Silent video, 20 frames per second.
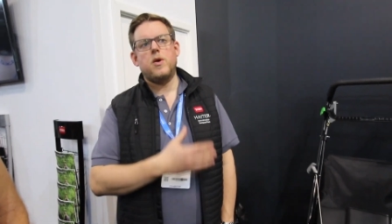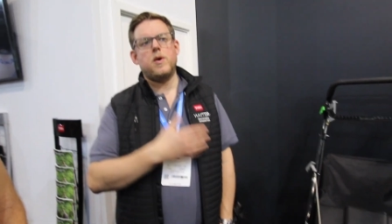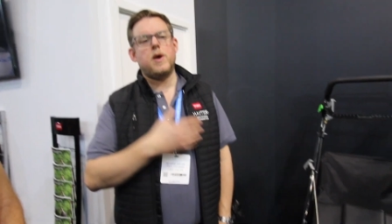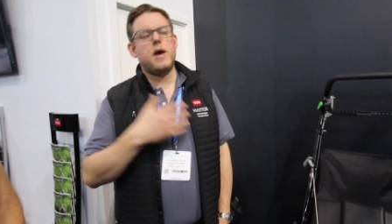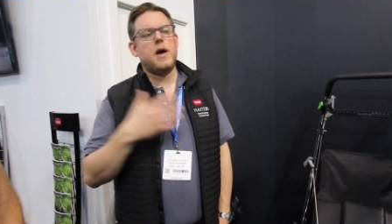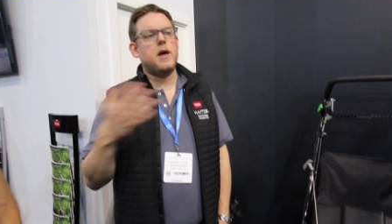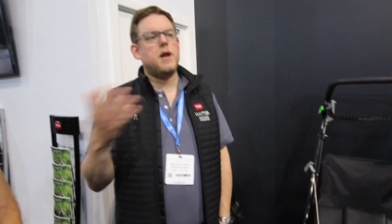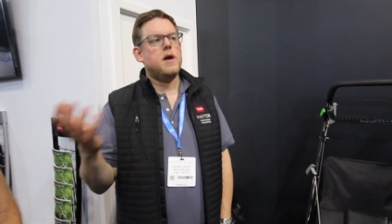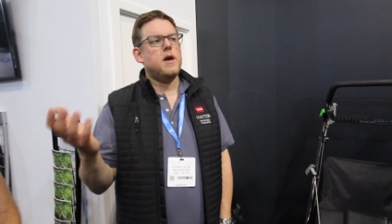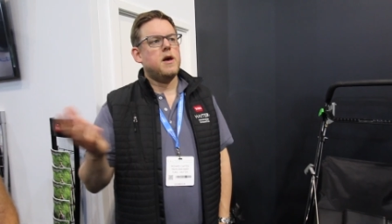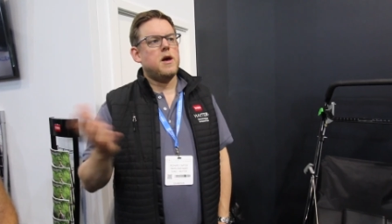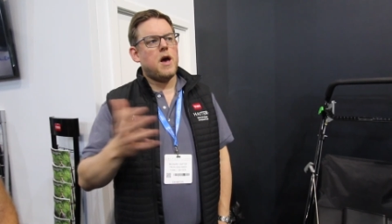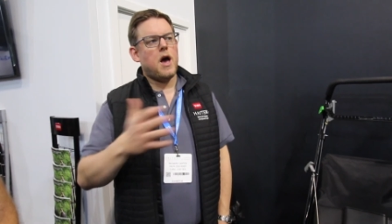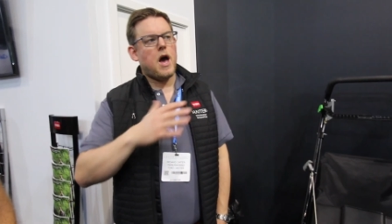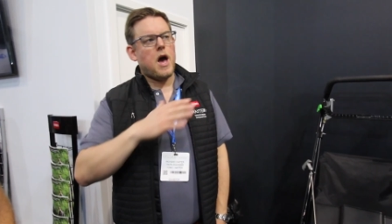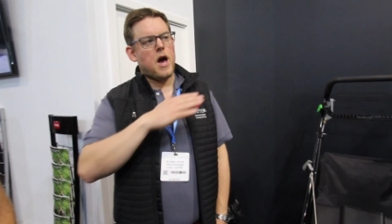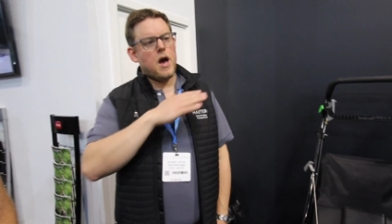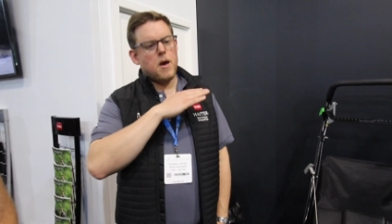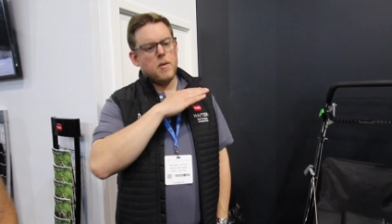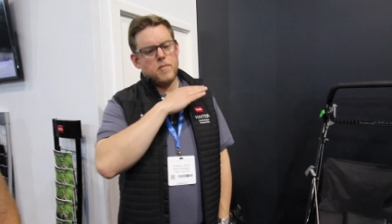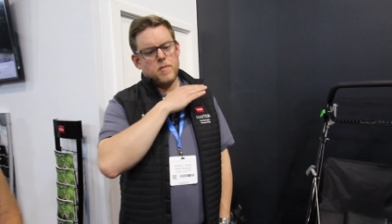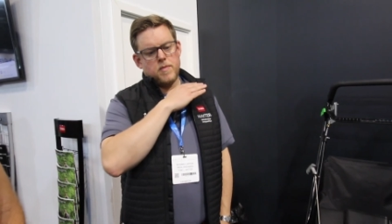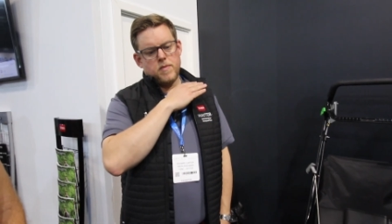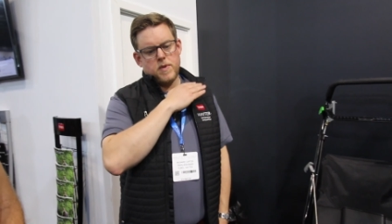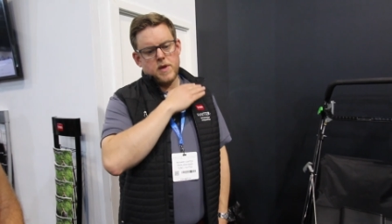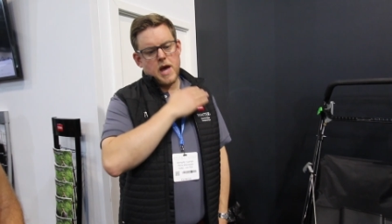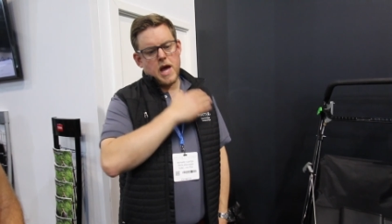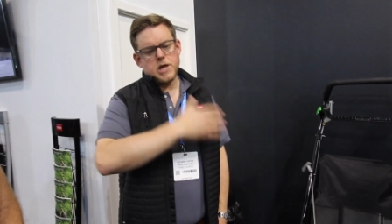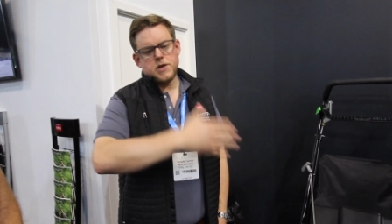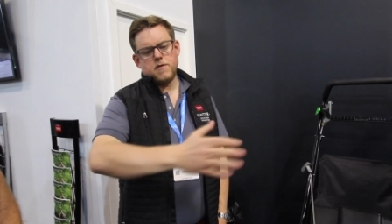hit
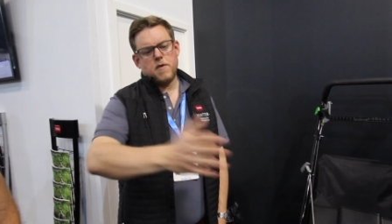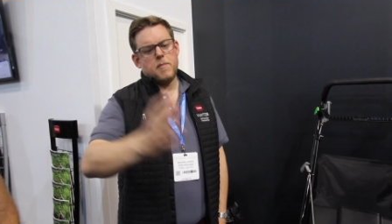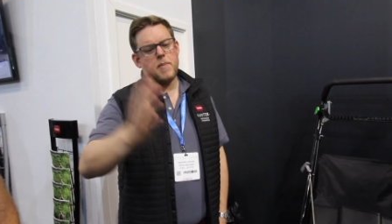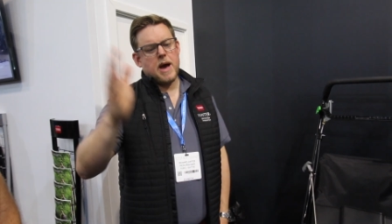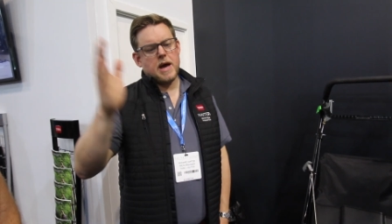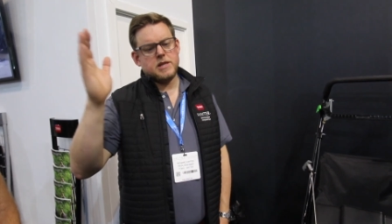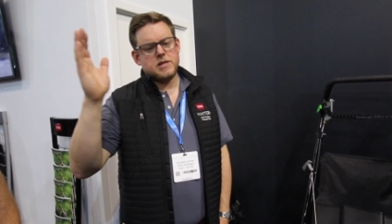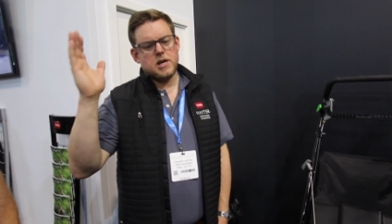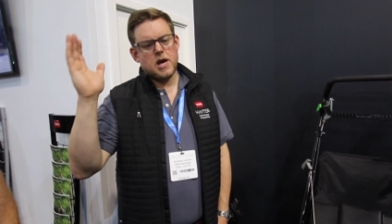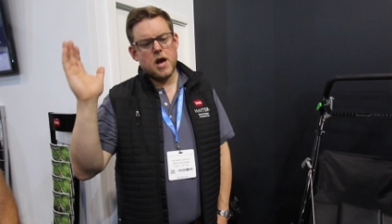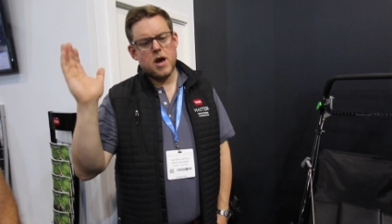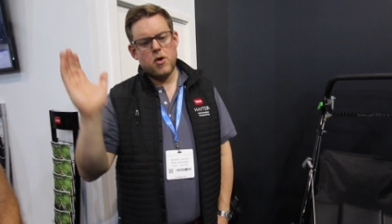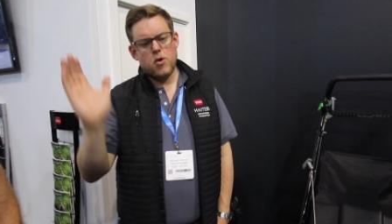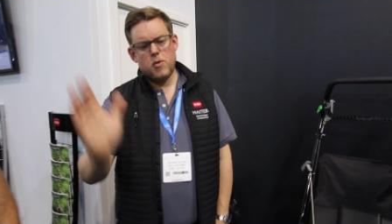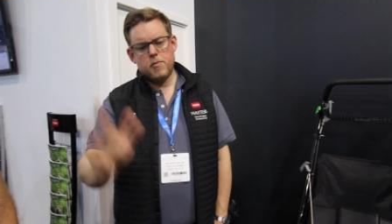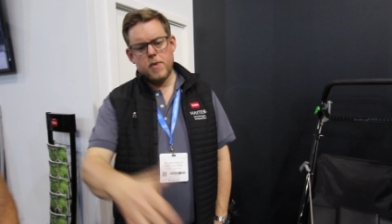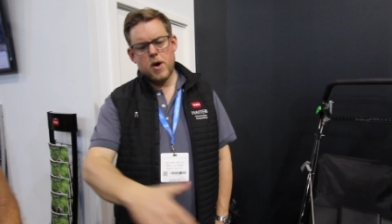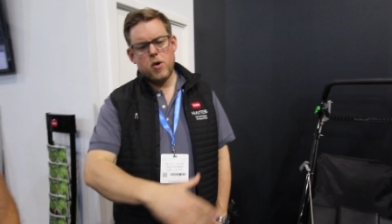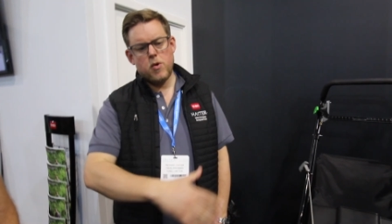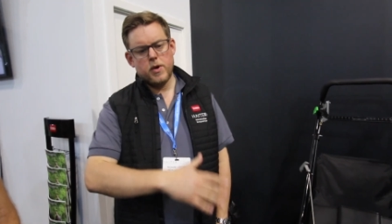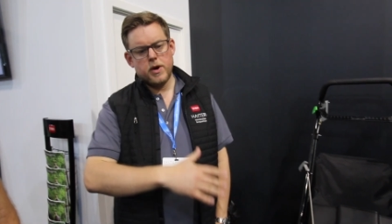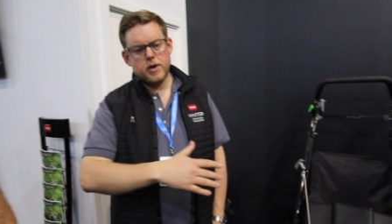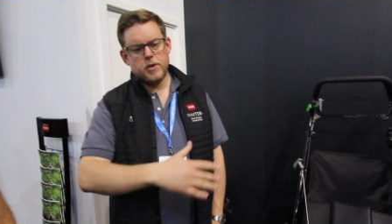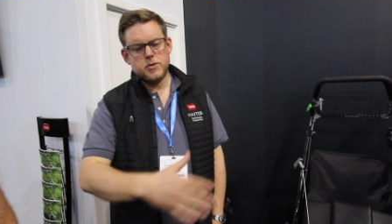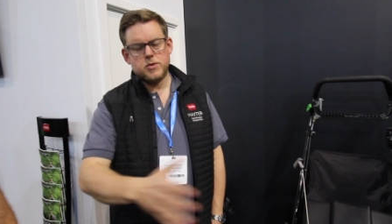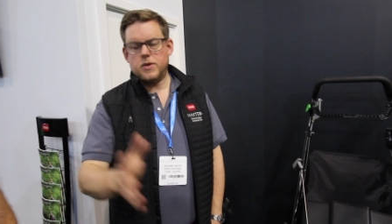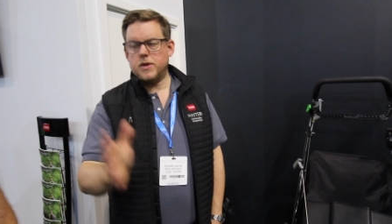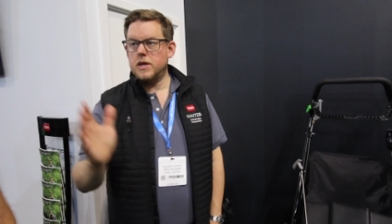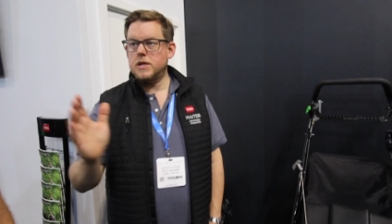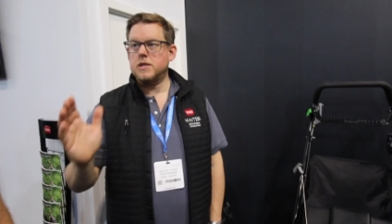the edge of a patio or
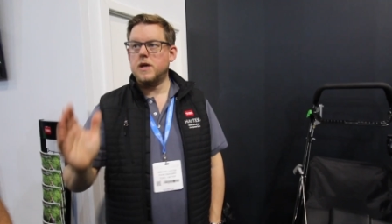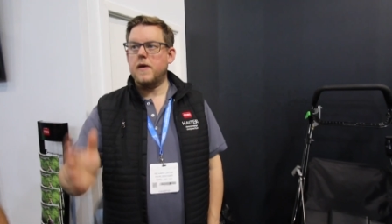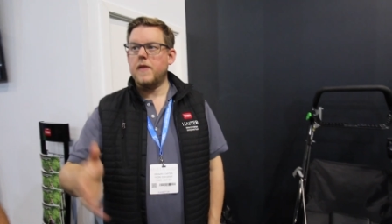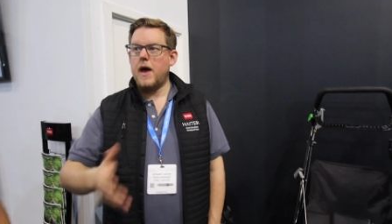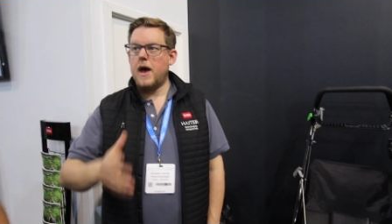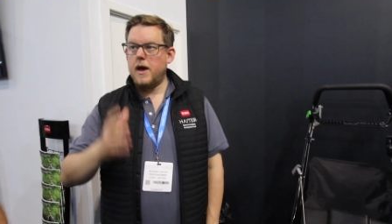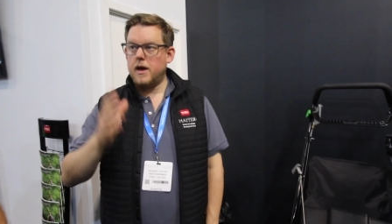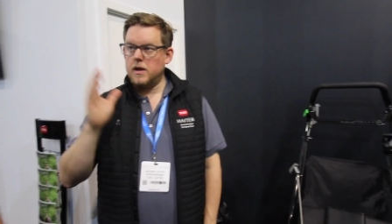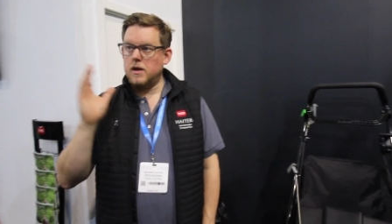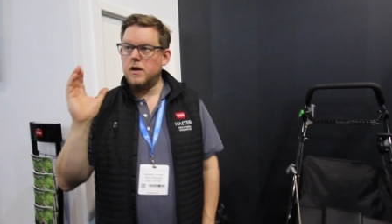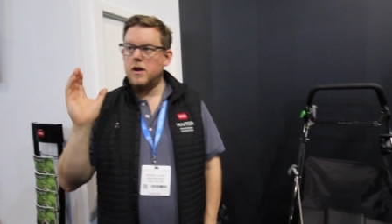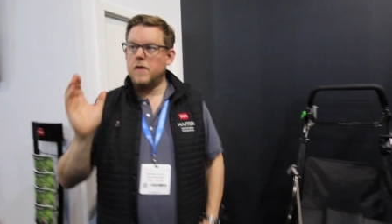molehills or things like that.